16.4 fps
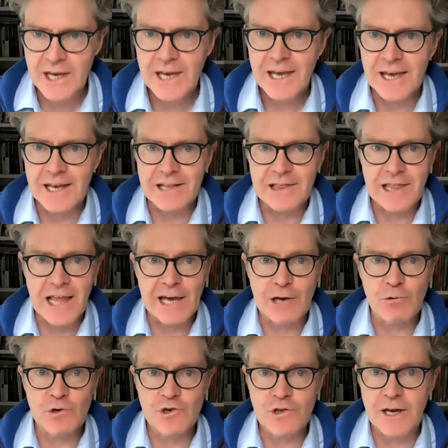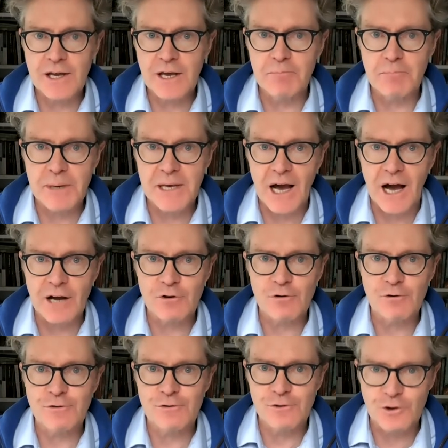in a language that can be
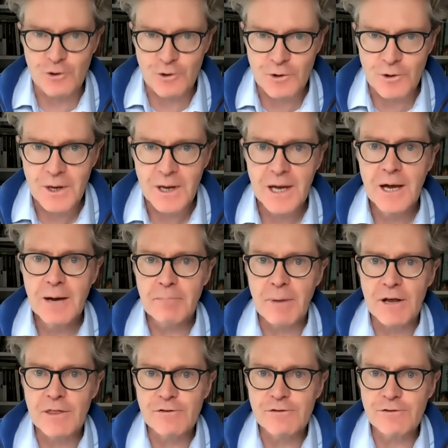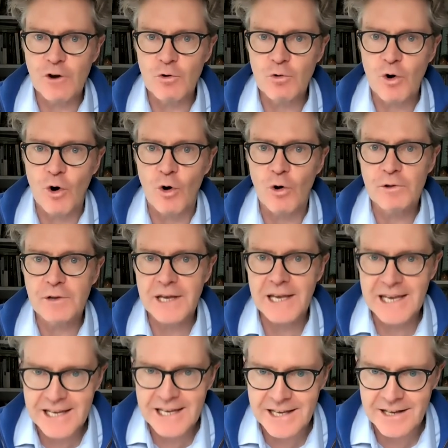understood by the so-called
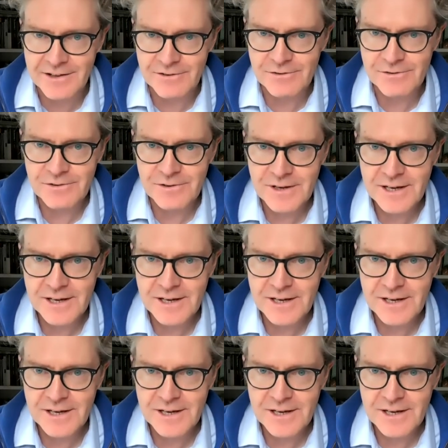idiots?